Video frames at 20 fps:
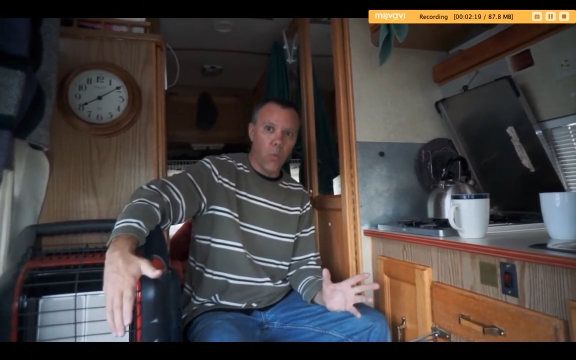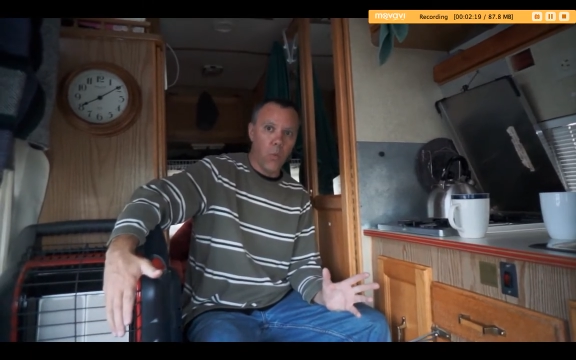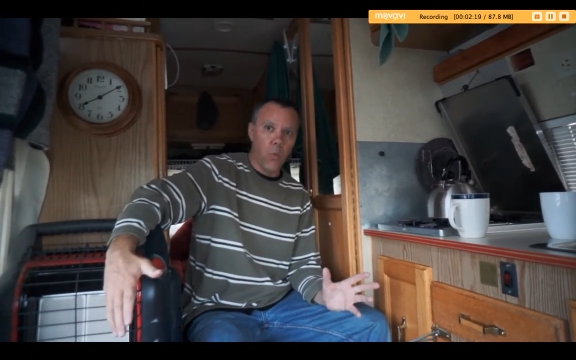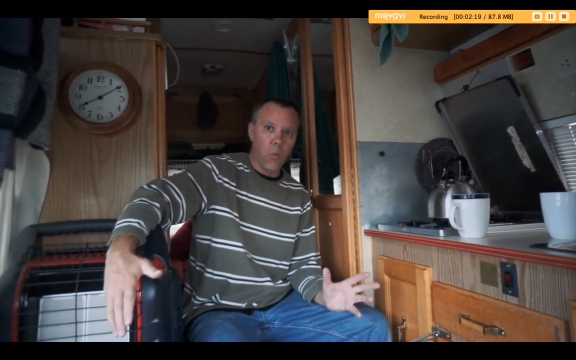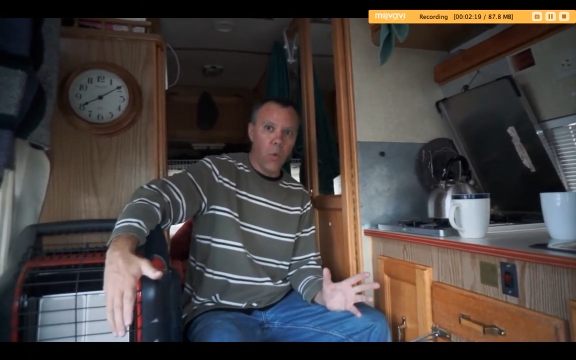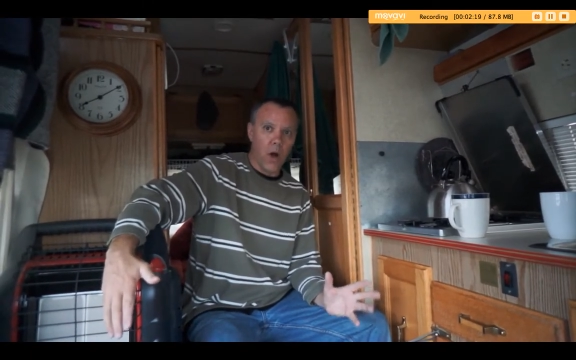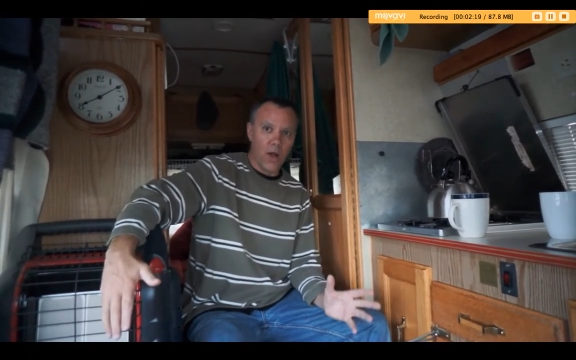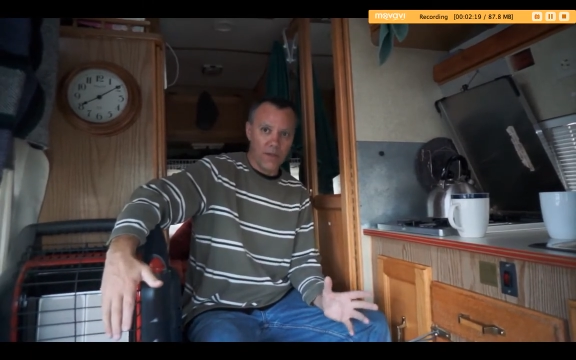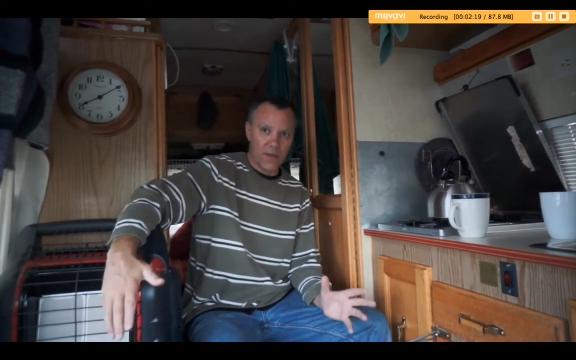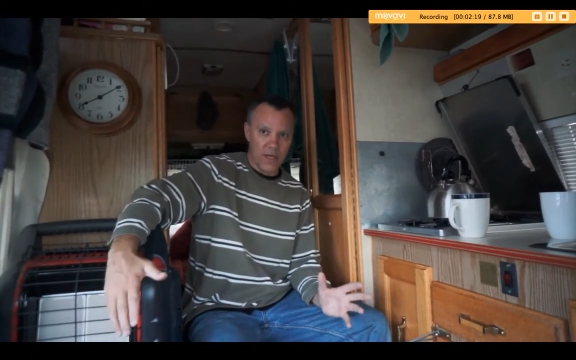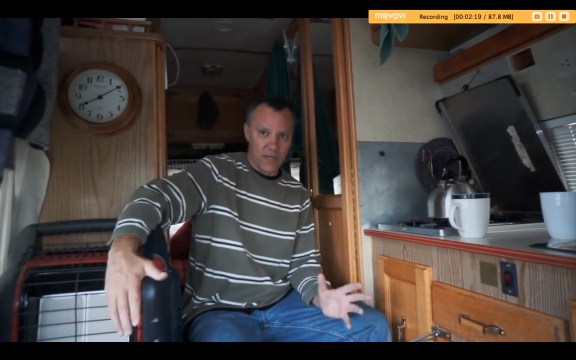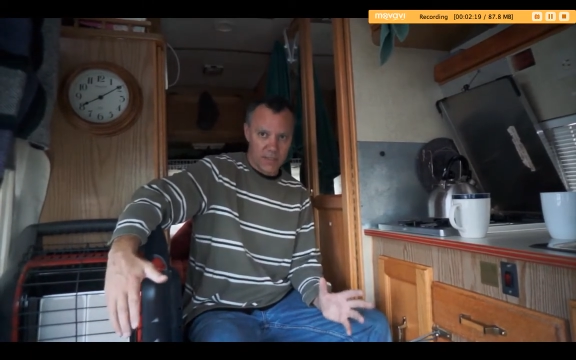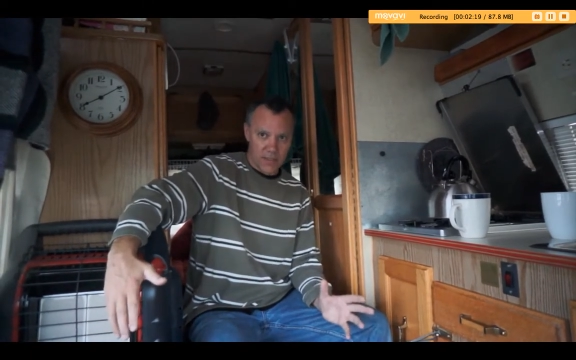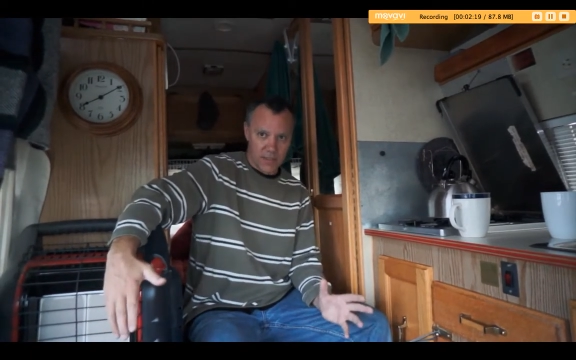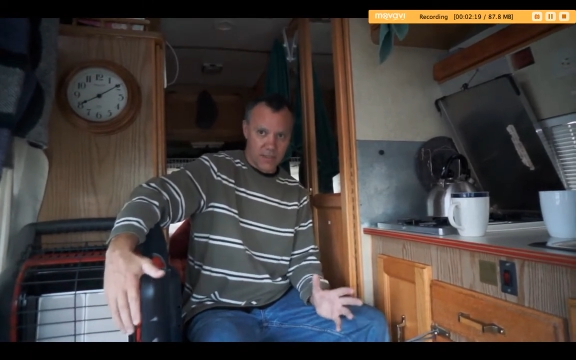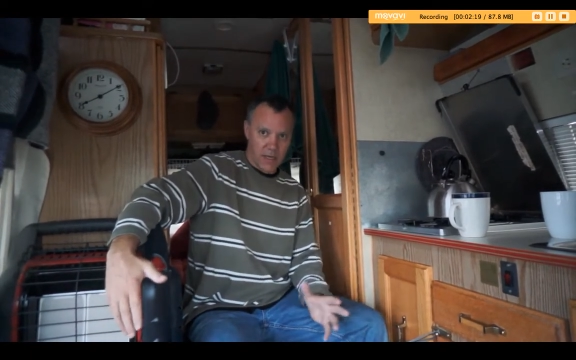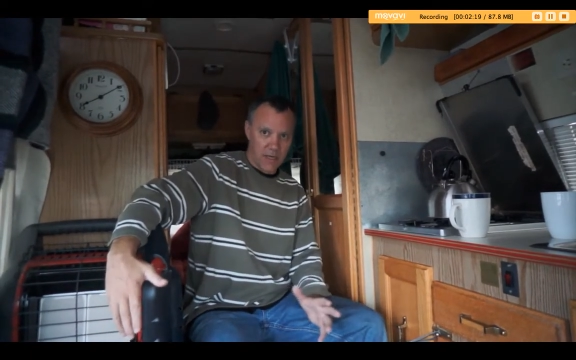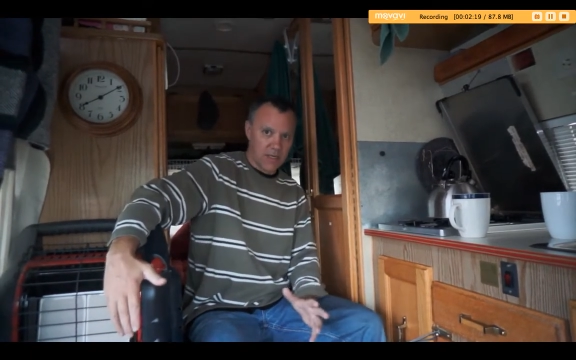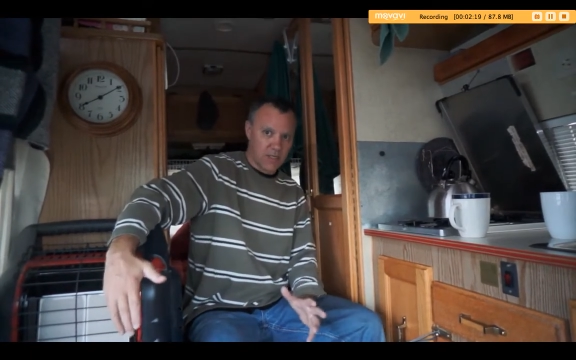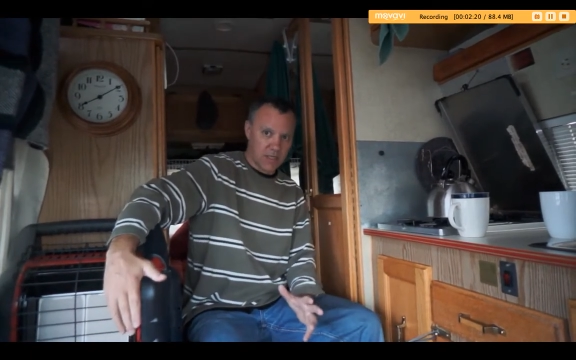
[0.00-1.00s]
what its
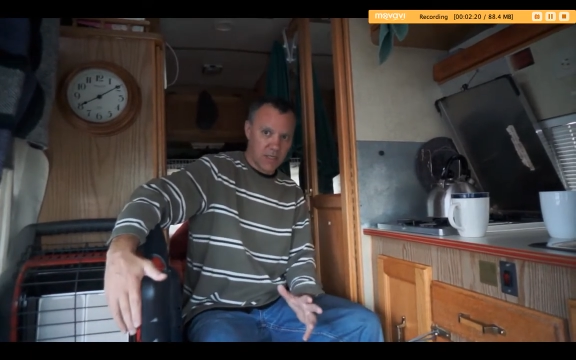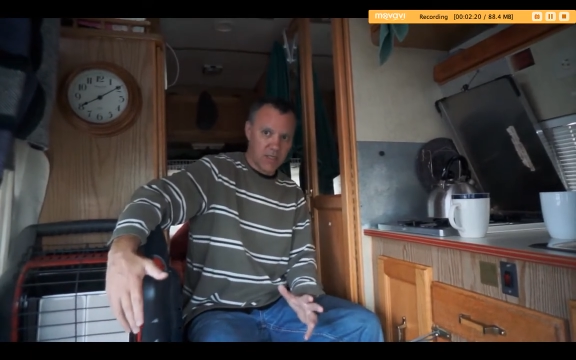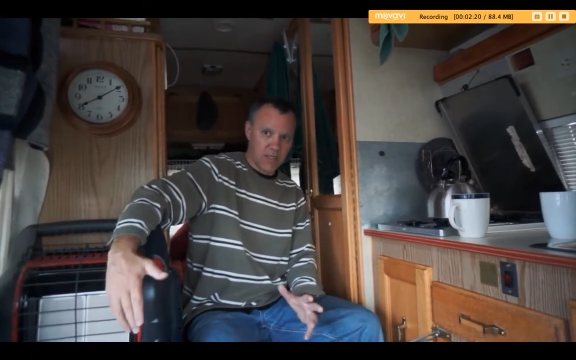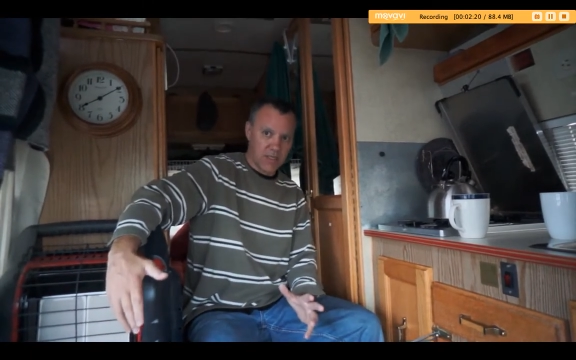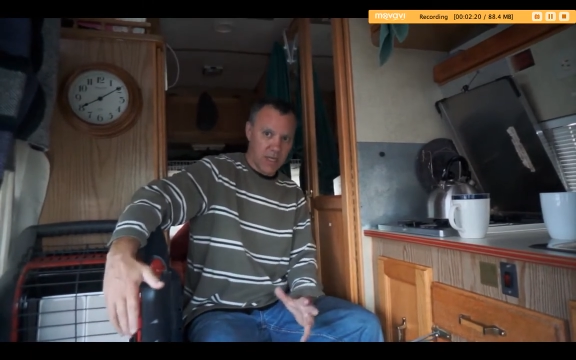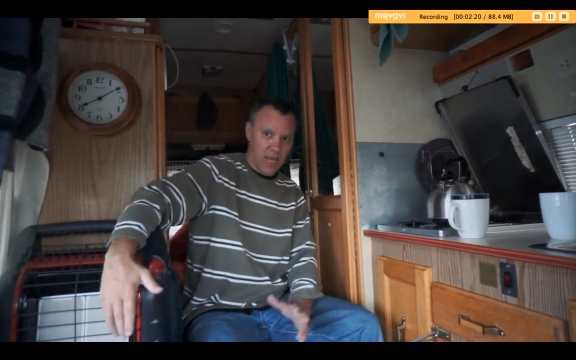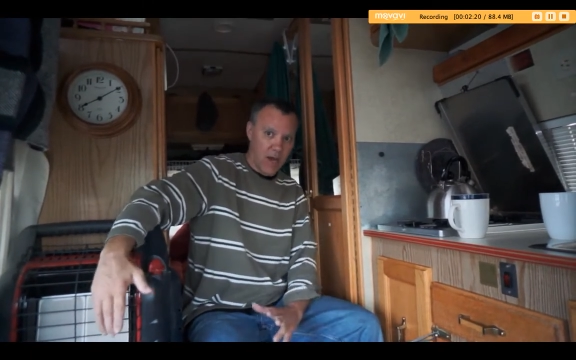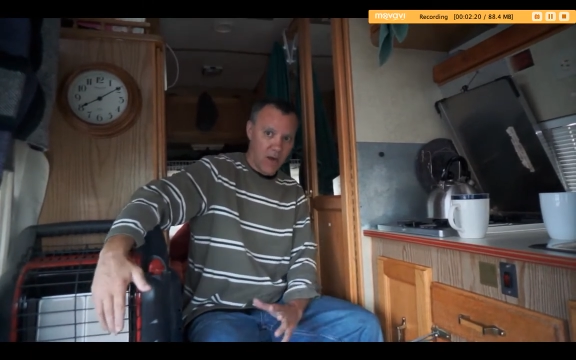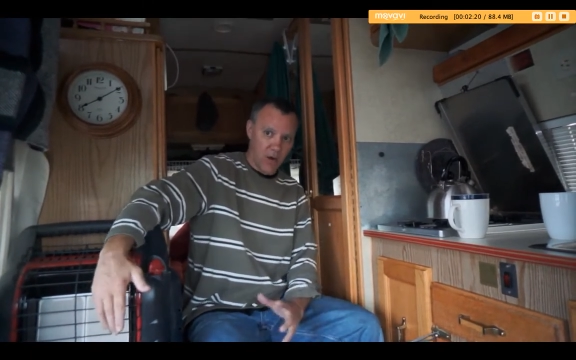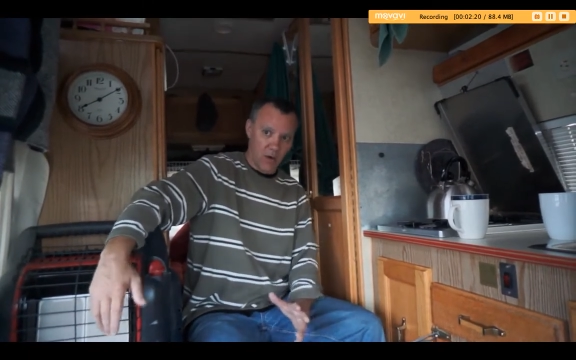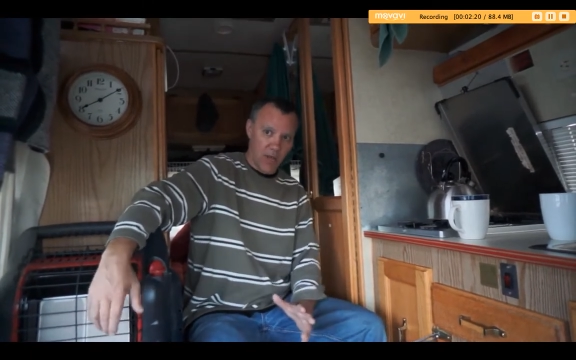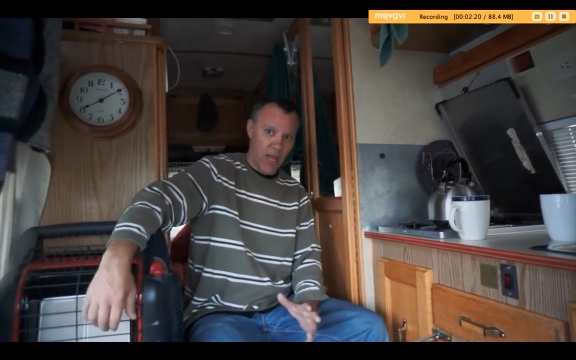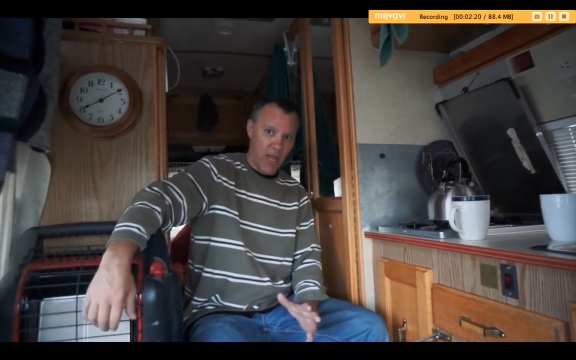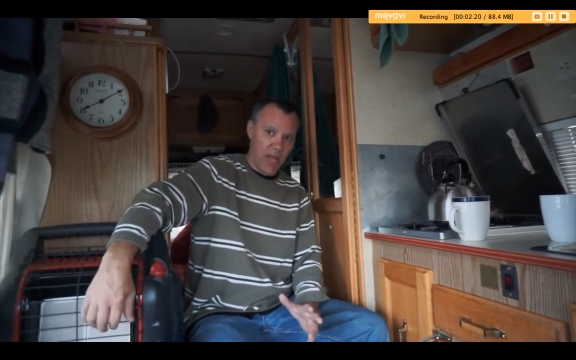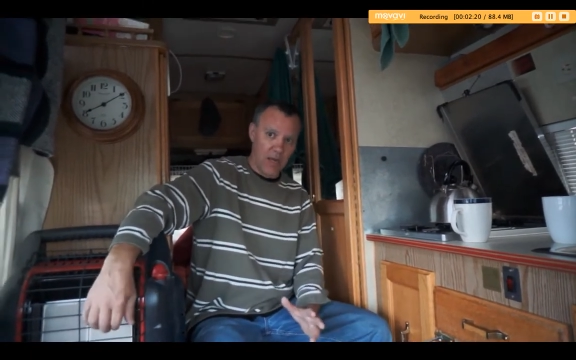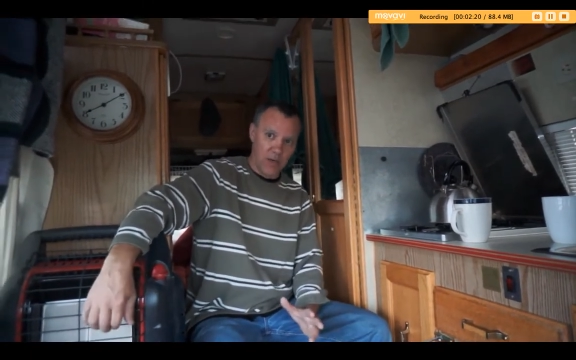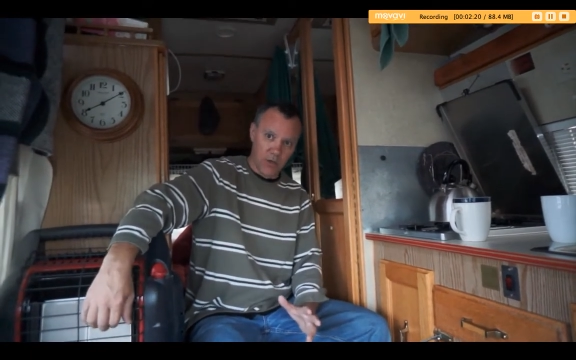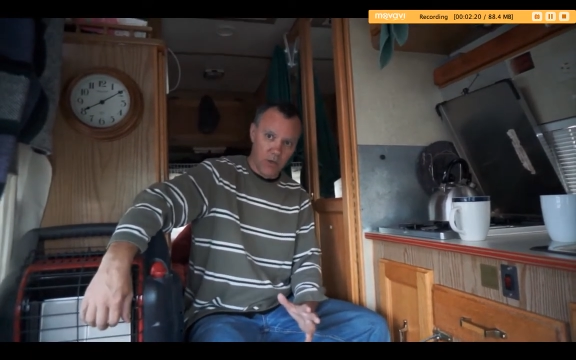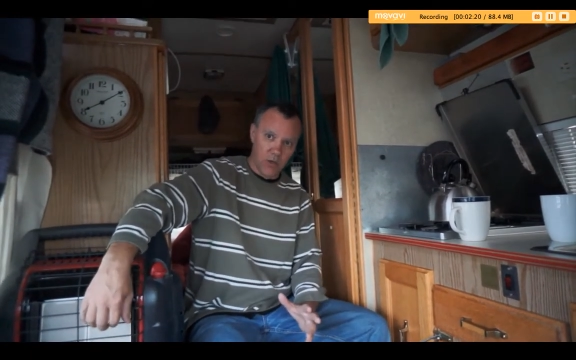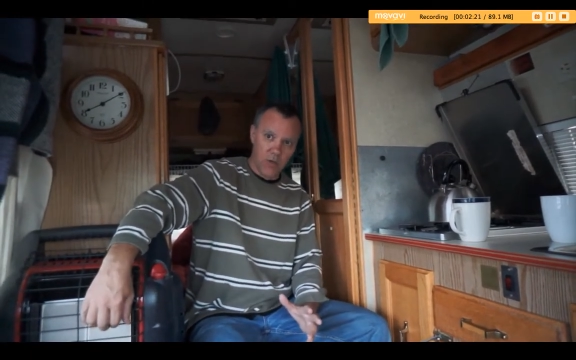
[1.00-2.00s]
citizens can or
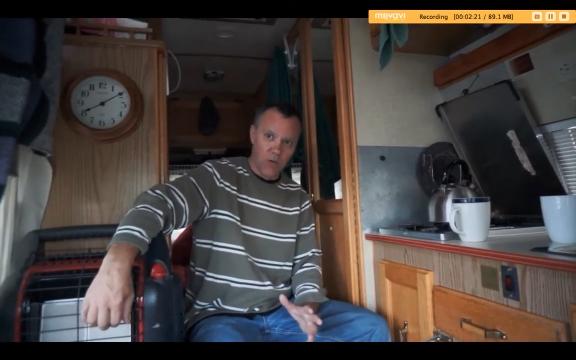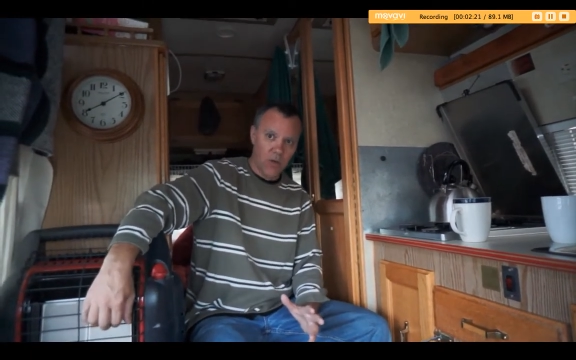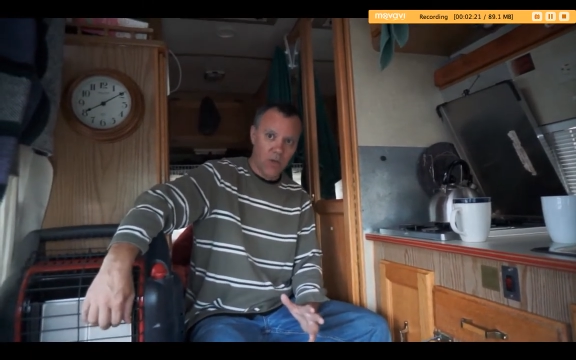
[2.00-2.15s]
can't do.